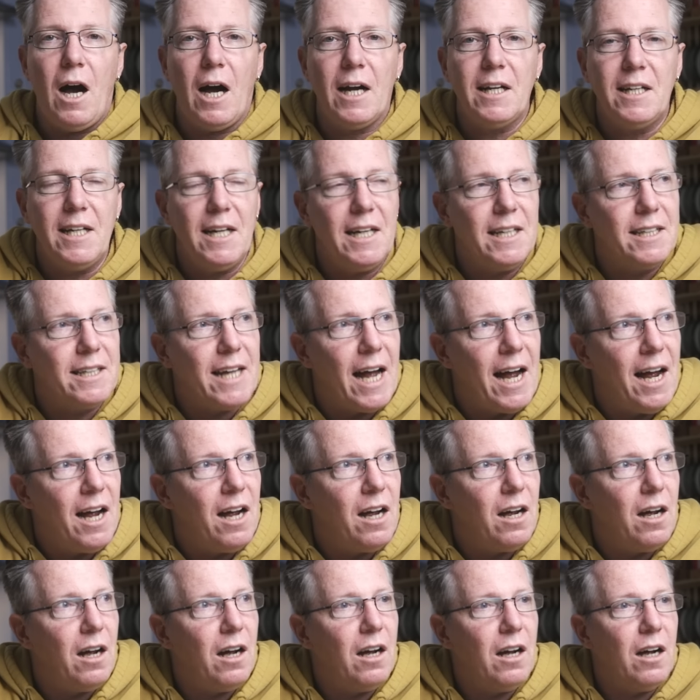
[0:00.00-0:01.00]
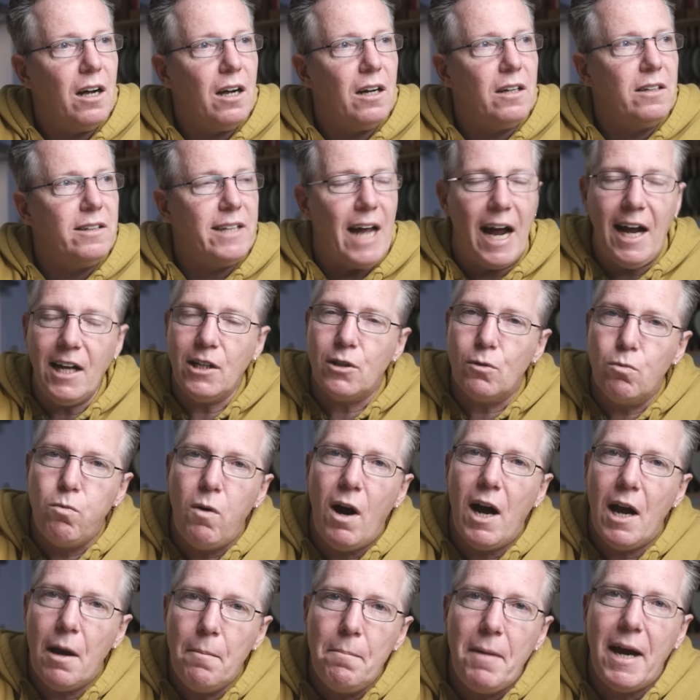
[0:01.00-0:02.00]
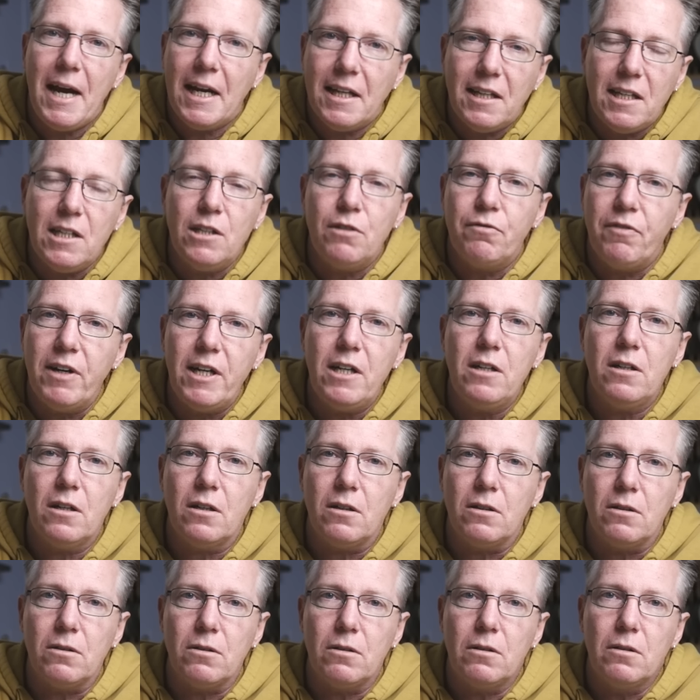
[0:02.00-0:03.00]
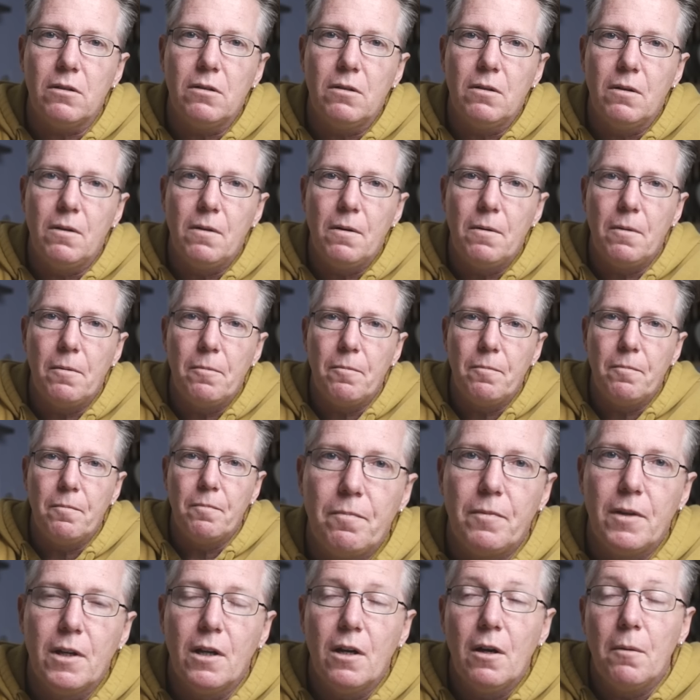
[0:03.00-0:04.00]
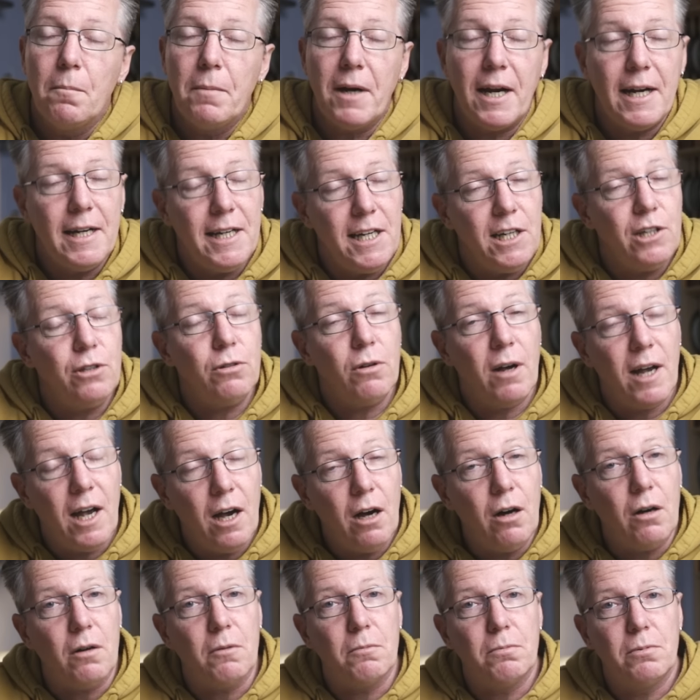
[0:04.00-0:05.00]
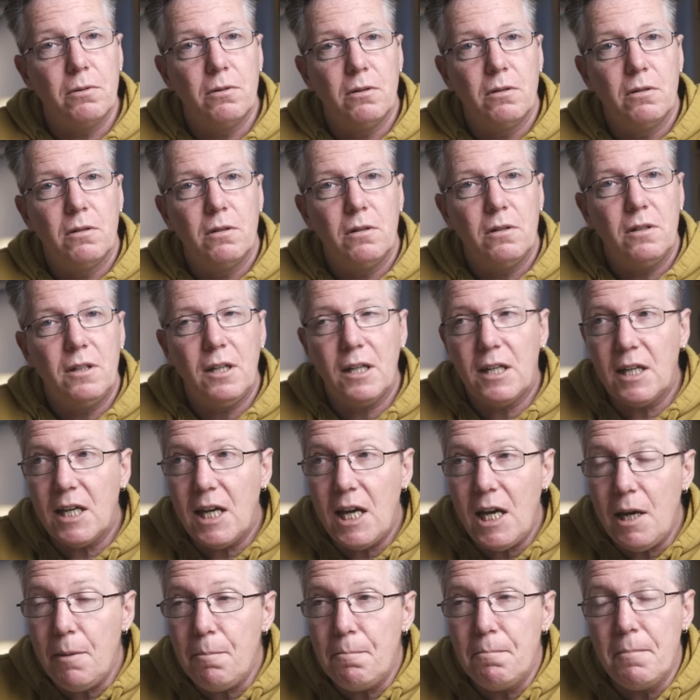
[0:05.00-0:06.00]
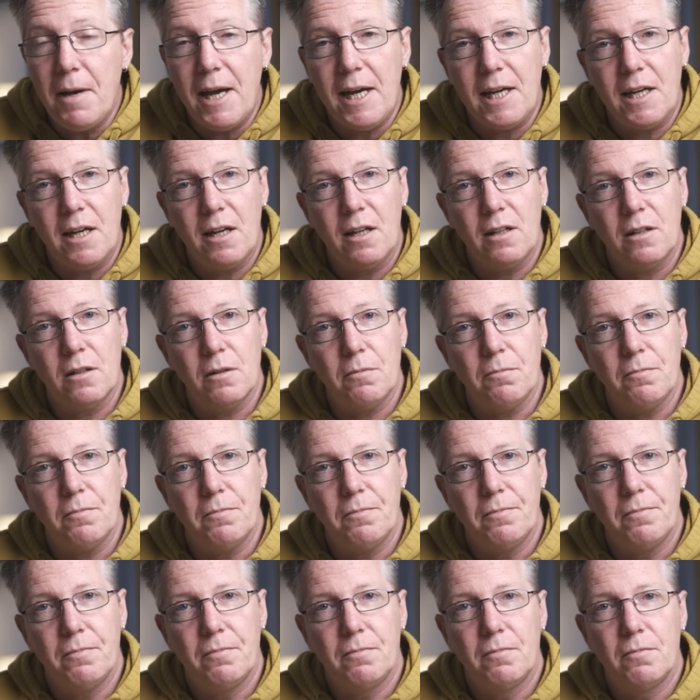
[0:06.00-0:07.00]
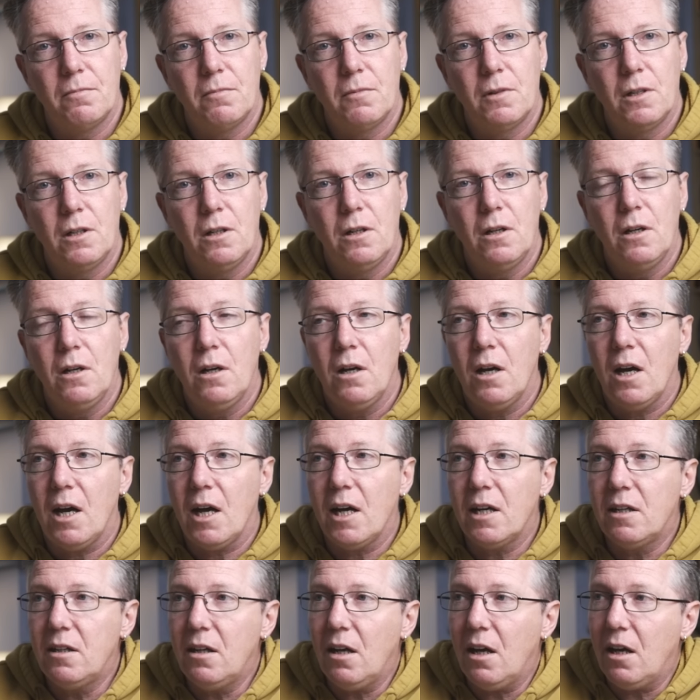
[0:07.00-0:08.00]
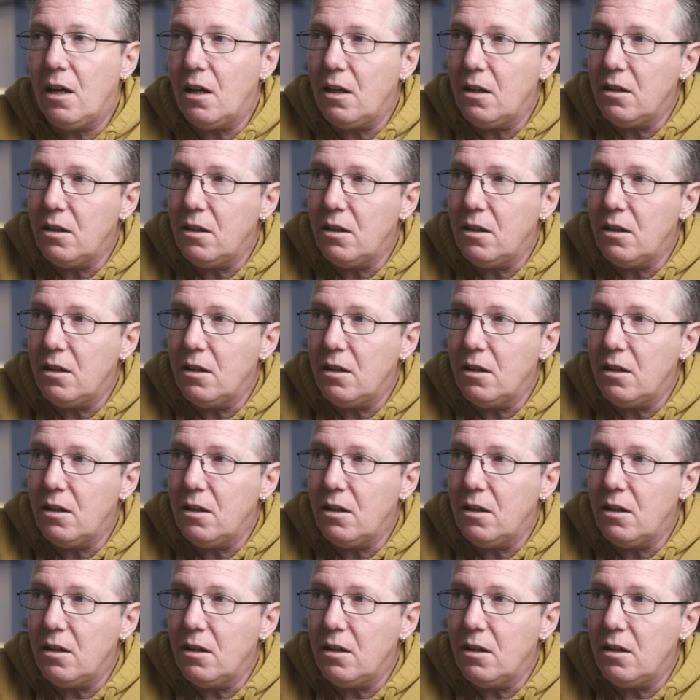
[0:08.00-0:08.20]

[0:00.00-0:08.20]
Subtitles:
I think that's why I make these videos. But I need your help to keep making them. And